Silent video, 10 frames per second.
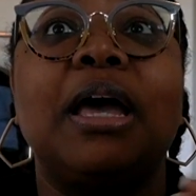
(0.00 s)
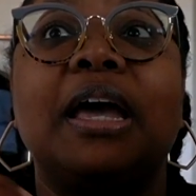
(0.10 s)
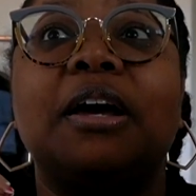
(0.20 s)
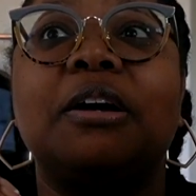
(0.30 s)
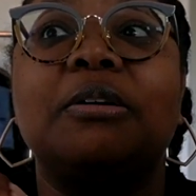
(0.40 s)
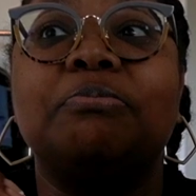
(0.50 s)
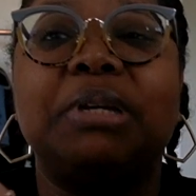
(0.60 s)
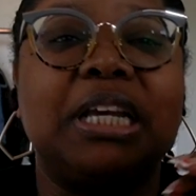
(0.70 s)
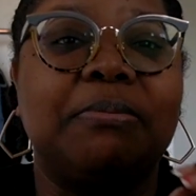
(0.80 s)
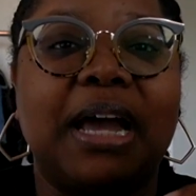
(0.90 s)

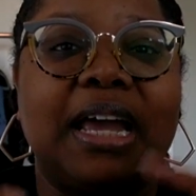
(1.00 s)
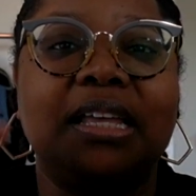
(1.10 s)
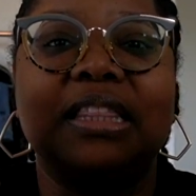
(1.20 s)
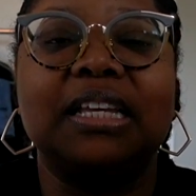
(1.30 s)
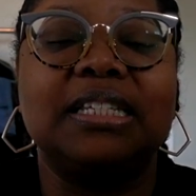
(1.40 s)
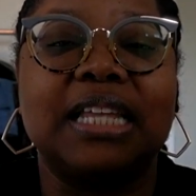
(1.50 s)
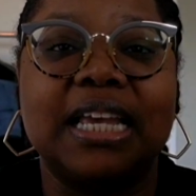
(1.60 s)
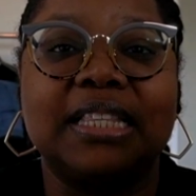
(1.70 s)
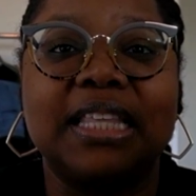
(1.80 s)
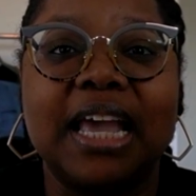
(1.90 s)
BMI, things
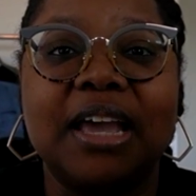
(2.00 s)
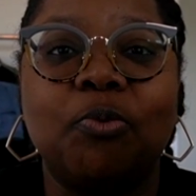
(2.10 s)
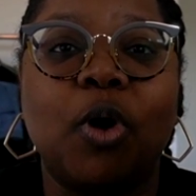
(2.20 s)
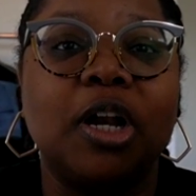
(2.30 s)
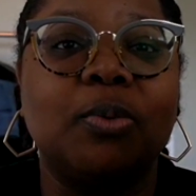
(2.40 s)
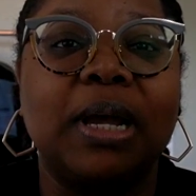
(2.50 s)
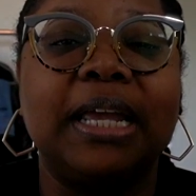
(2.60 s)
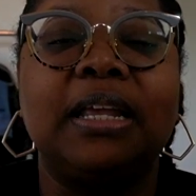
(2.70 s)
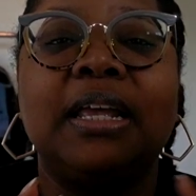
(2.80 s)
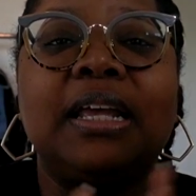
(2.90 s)
like that, water weight.